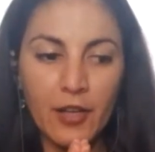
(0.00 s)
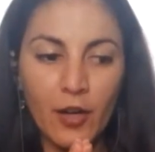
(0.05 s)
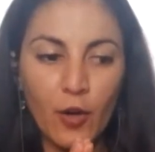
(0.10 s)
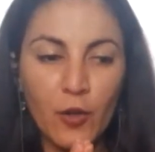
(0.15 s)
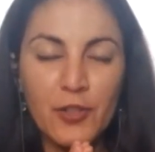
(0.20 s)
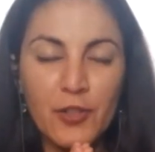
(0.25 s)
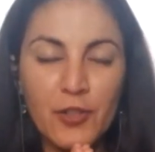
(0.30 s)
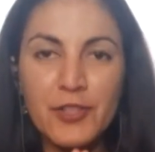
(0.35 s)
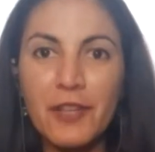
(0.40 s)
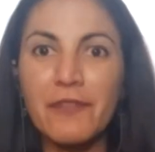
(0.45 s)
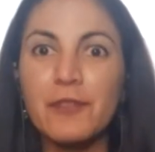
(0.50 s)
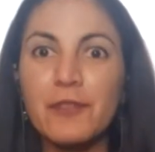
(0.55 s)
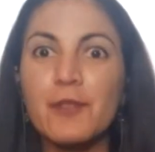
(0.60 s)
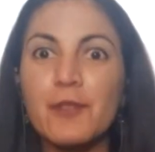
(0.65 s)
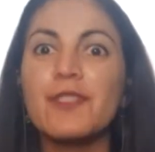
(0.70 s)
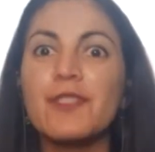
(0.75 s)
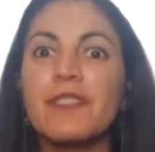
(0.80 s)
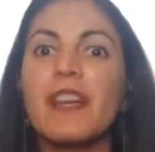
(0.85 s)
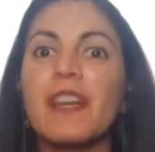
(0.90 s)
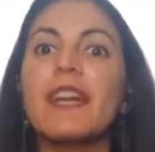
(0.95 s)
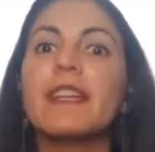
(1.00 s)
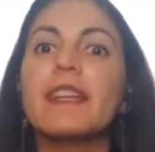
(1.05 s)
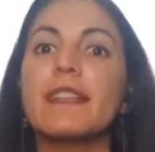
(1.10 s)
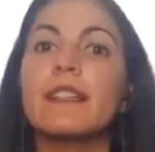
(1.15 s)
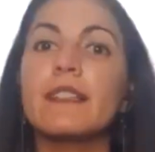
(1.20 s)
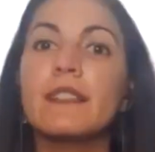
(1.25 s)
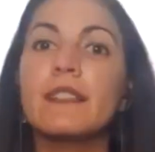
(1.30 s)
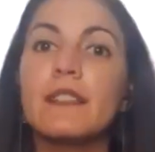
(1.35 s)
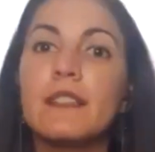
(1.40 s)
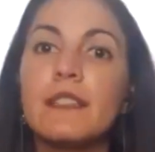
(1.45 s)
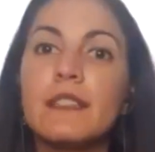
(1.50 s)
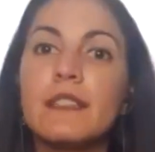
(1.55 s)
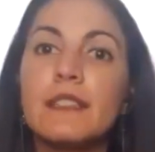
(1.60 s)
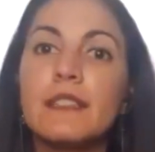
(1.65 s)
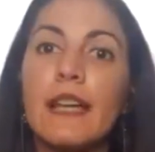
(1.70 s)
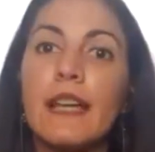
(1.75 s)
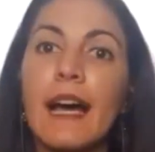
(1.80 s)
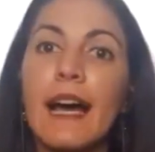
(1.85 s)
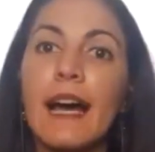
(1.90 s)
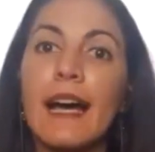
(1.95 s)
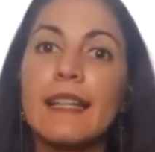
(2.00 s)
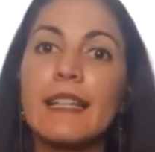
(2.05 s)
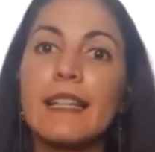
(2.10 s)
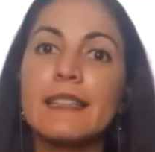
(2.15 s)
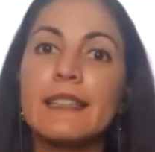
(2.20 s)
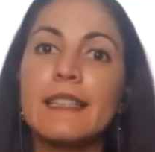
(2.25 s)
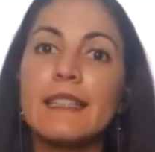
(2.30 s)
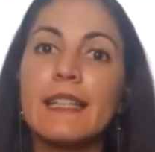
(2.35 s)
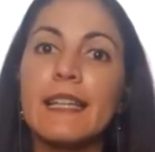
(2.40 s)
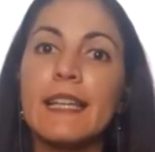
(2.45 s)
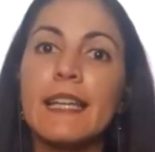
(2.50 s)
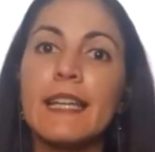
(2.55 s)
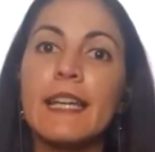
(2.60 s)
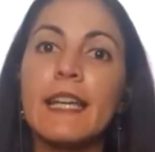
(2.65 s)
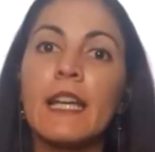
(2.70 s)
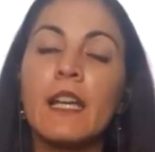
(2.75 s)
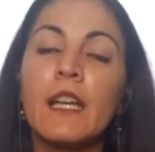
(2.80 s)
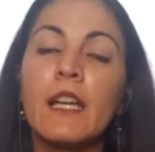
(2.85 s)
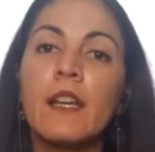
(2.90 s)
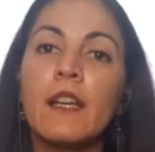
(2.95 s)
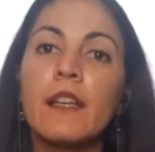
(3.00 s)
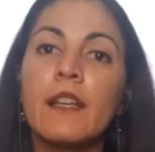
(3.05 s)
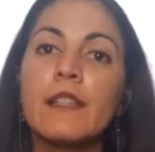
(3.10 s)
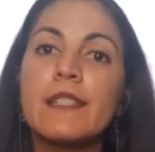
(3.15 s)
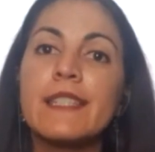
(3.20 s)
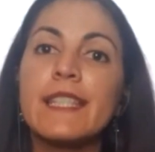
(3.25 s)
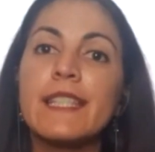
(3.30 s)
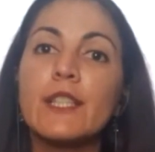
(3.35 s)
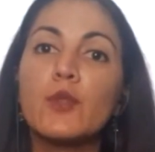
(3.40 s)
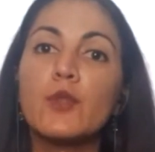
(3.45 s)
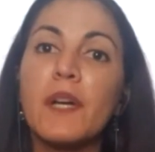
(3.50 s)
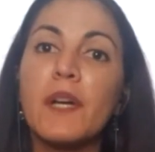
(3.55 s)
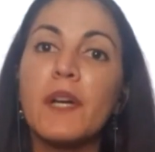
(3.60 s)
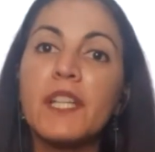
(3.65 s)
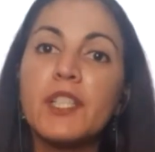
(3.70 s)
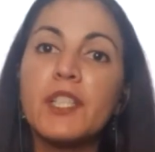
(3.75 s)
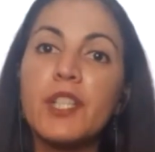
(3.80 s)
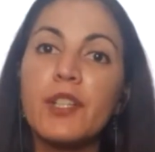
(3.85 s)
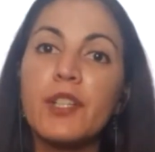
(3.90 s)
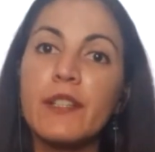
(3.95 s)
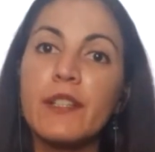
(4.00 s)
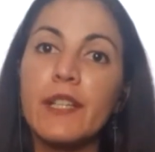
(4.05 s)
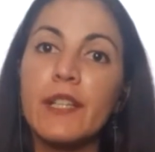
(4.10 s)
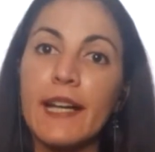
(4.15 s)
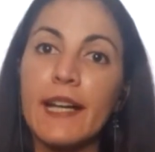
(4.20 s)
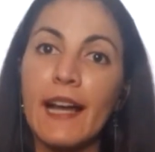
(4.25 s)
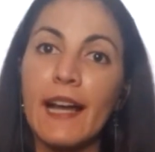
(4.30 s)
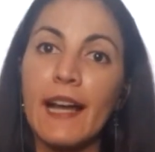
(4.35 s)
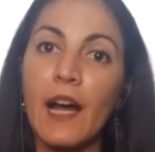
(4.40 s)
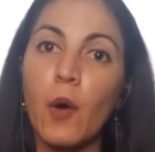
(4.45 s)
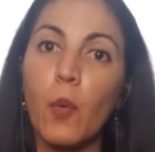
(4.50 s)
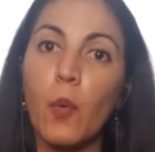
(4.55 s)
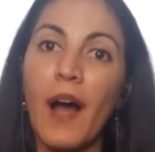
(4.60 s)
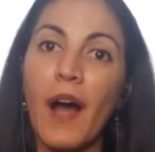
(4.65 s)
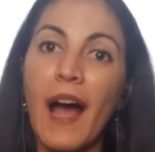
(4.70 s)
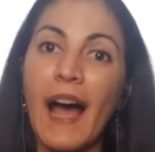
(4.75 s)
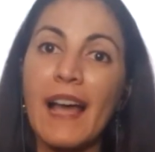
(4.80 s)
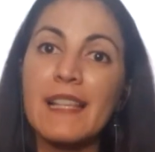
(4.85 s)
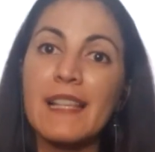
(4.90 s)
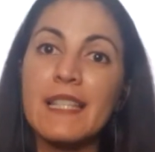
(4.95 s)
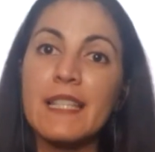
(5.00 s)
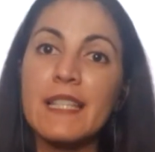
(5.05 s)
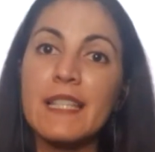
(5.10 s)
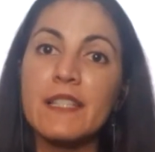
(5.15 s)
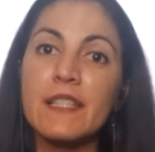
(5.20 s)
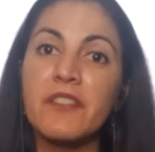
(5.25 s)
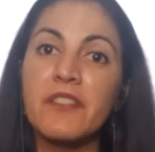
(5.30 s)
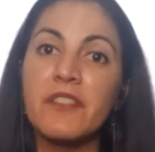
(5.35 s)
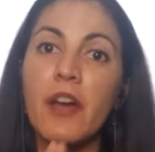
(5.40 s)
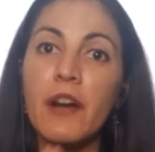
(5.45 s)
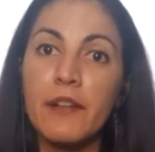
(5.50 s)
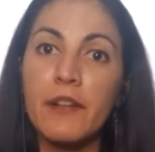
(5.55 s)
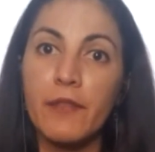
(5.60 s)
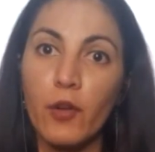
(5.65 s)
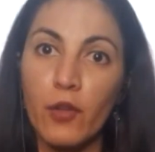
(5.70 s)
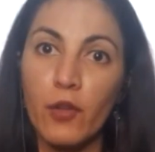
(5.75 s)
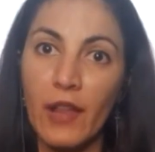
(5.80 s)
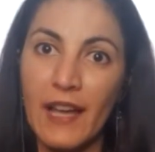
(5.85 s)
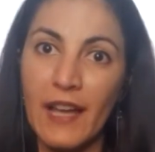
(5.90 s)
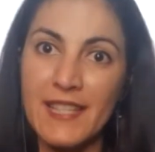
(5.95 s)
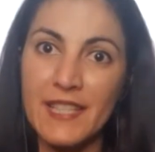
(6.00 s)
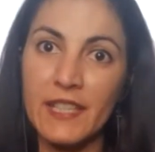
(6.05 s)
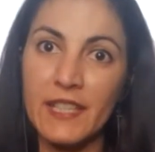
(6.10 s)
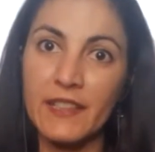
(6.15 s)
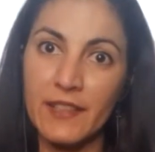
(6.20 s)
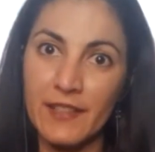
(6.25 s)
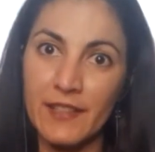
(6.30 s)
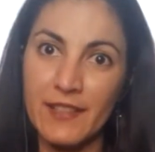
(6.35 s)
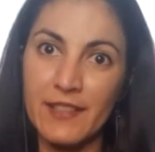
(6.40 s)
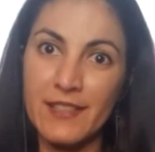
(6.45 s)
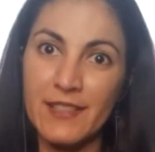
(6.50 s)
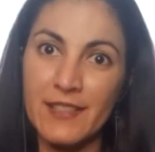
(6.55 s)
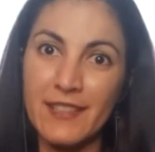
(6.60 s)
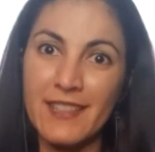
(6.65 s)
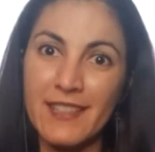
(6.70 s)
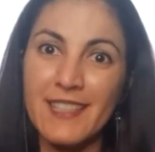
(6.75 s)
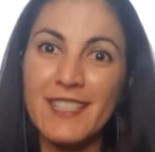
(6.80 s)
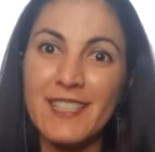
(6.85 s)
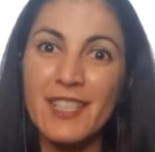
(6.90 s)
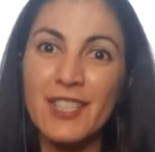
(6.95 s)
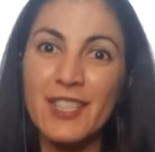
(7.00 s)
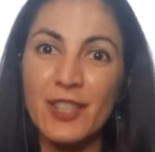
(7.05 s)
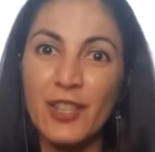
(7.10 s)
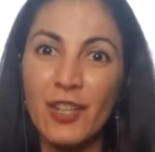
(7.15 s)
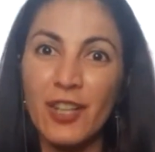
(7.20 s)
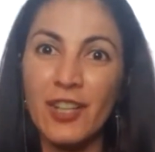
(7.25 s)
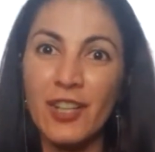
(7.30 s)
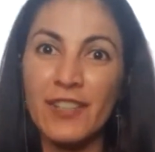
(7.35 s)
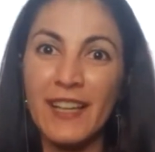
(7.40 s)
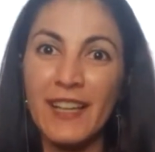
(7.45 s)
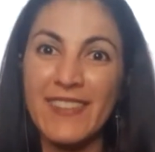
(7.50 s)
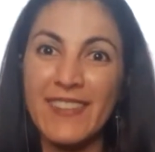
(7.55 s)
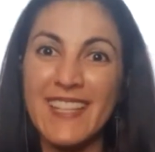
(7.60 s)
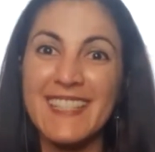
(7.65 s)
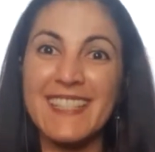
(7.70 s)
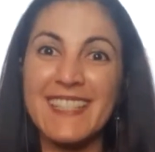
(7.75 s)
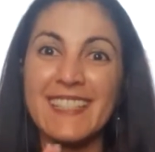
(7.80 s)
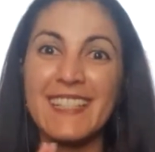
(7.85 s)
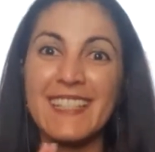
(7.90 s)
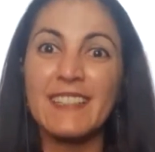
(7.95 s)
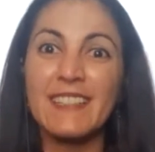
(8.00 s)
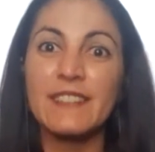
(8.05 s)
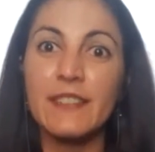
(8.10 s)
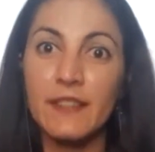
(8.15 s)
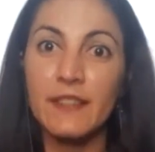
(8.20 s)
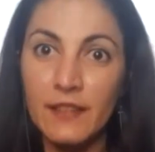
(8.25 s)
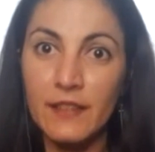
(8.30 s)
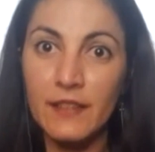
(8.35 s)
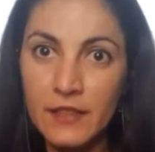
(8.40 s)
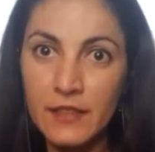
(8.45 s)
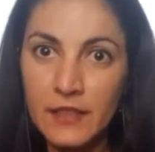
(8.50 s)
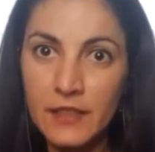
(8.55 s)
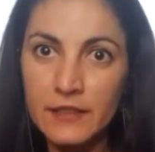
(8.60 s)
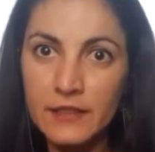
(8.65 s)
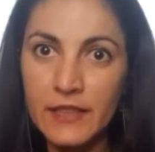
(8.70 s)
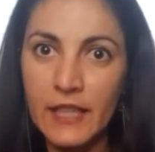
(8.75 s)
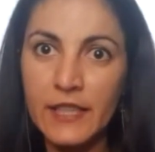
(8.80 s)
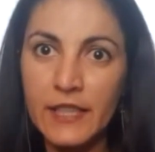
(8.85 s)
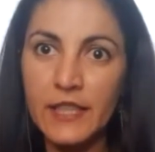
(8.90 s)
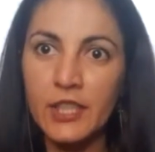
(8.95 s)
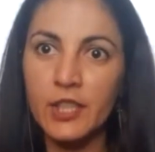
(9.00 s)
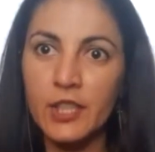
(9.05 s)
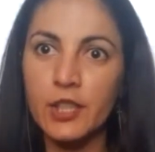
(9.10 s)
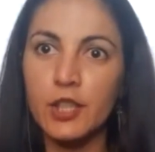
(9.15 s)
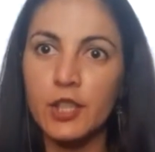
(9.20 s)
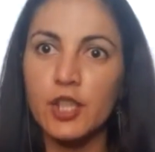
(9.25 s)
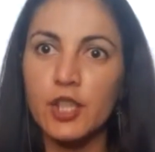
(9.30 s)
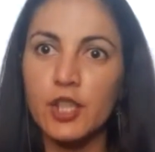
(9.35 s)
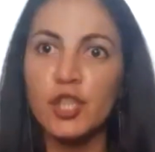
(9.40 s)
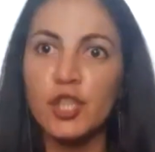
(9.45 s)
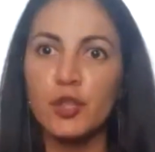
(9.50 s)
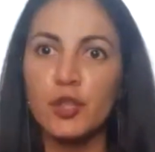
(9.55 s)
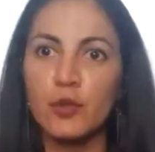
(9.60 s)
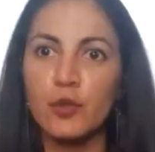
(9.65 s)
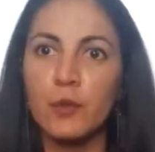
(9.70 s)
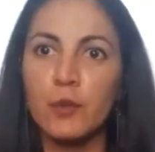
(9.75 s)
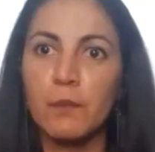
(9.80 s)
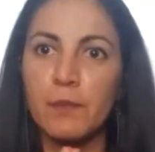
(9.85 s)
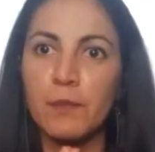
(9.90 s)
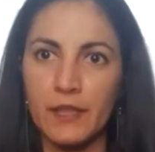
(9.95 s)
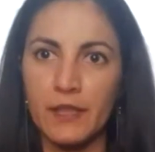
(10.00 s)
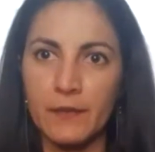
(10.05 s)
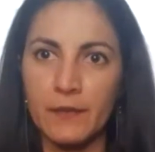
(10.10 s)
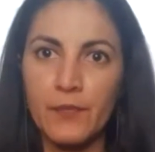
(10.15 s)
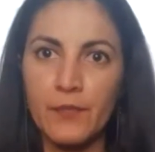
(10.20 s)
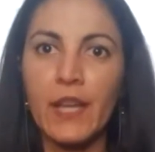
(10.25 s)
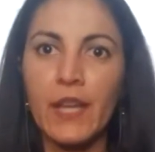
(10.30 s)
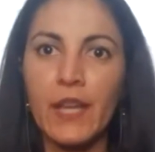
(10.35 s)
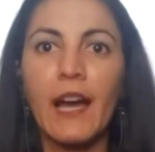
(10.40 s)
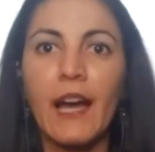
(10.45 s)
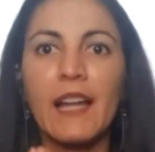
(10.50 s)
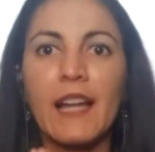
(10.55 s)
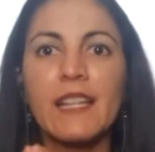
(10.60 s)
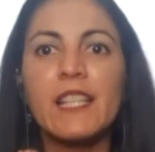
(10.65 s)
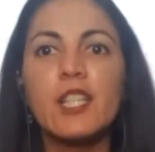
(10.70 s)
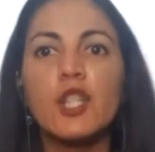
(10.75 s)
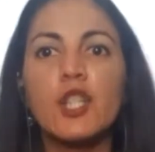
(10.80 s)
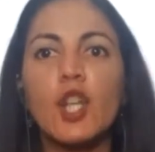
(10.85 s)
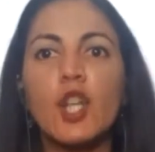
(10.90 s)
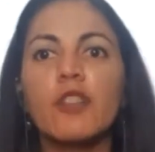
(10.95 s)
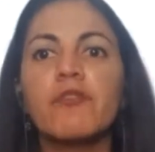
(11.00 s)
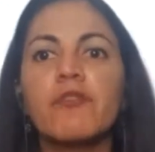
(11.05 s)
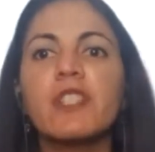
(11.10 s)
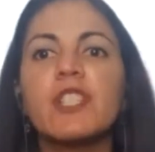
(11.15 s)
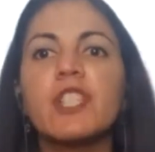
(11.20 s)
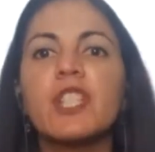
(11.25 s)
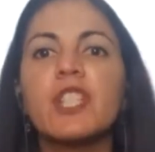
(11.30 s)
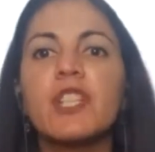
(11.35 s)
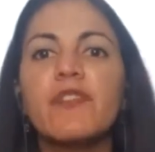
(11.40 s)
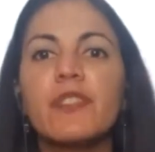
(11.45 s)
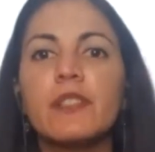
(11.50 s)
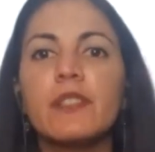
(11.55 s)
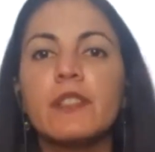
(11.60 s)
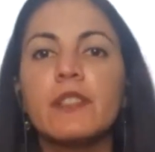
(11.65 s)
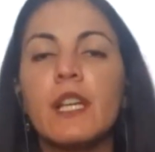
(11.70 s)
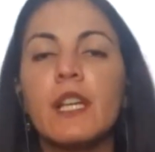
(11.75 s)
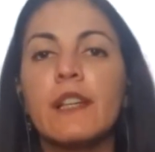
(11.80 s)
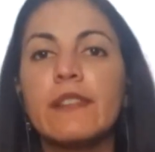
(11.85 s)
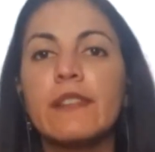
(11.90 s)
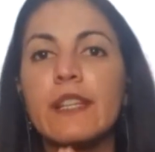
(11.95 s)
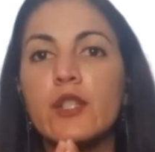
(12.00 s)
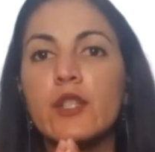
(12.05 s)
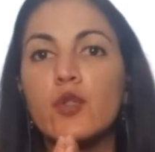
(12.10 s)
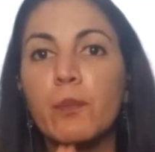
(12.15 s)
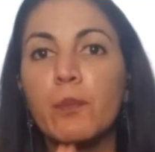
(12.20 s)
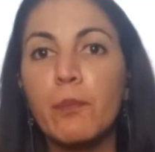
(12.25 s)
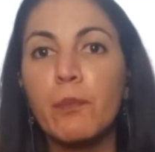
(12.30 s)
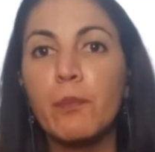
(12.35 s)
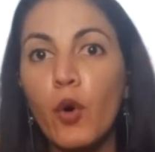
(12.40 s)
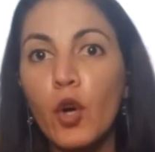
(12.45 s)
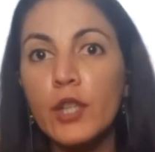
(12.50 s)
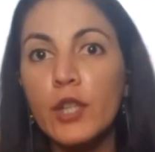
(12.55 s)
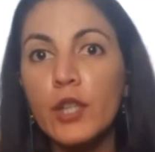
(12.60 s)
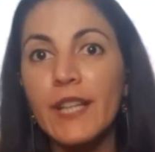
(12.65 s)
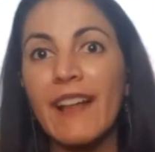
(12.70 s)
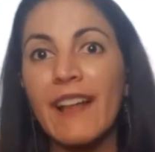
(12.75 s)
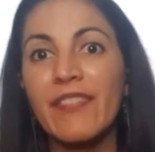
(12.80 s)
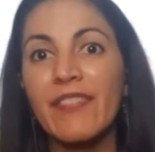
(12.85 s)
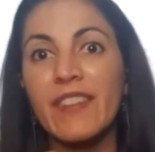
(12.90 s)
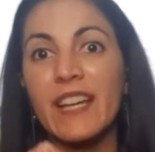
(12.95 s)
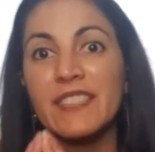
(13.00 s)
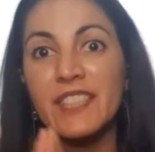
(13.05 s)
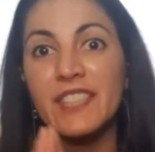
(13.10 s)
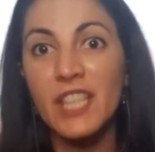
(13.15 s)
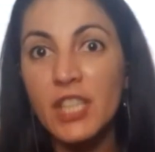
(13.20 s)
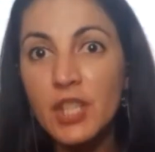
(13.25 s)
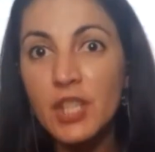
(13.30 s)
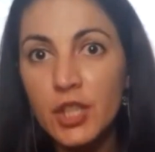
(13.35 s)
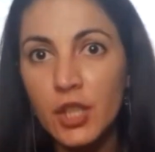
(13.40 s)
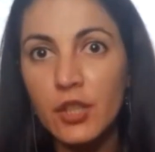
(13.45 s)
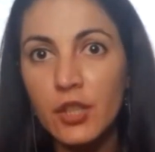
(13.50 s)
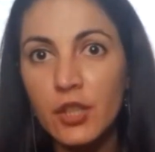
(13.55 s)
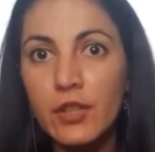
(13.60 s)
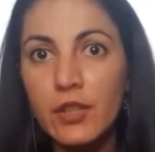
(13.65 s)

also frustrated that the situation in Nicaragua, as terrible as it is not the scandal that it should be, and it's not receiving the support and the attention